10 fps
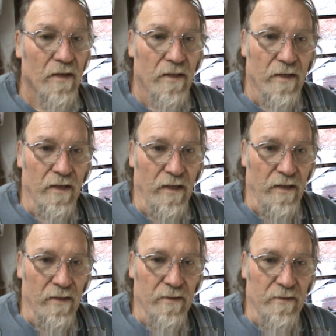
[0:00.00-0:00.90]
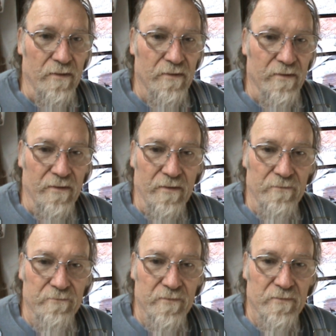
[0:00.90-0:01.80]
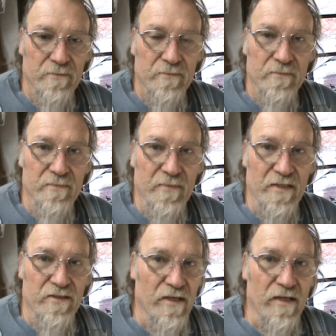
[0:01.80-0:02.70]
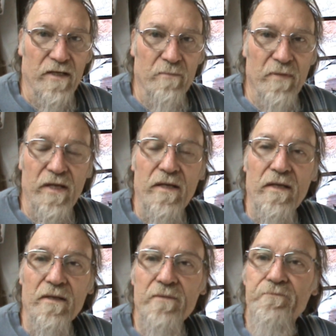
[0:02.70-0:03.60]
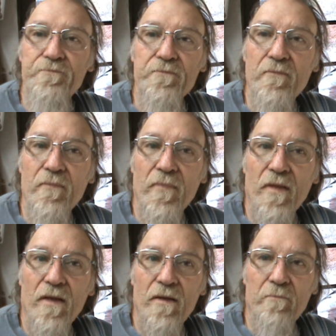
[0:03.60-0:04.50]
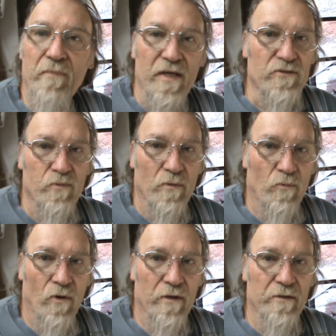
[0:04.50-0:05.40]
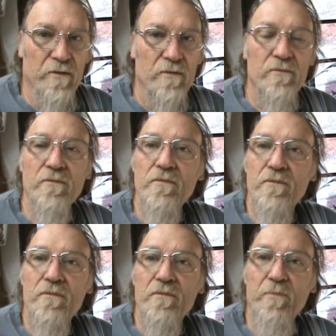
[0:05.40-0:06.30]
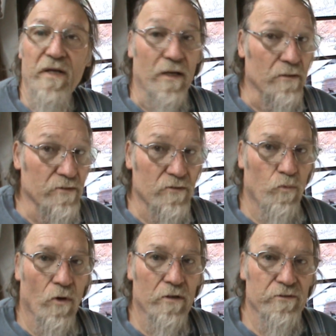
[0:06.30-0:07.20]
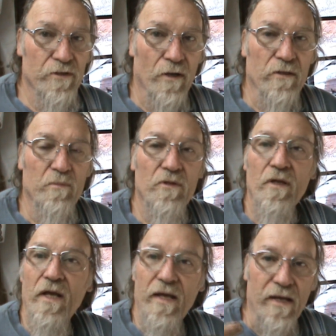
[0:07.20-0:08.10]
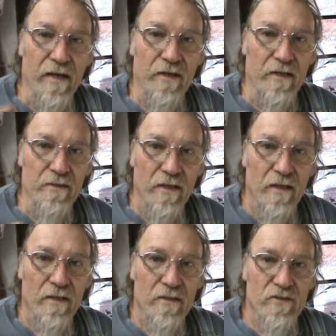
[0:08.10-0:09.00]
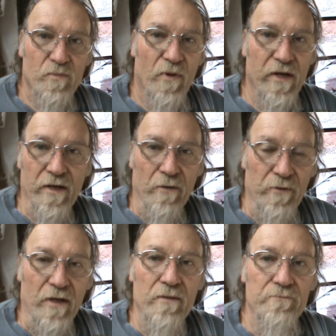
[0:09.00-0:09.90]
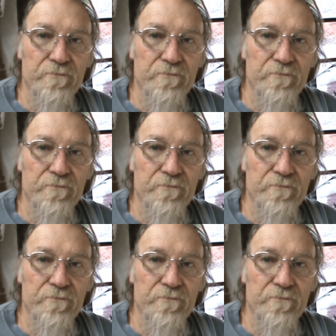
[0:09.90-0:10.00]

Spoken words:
and they say it can be mixed with water because it's water soluble, and then sprayed on there.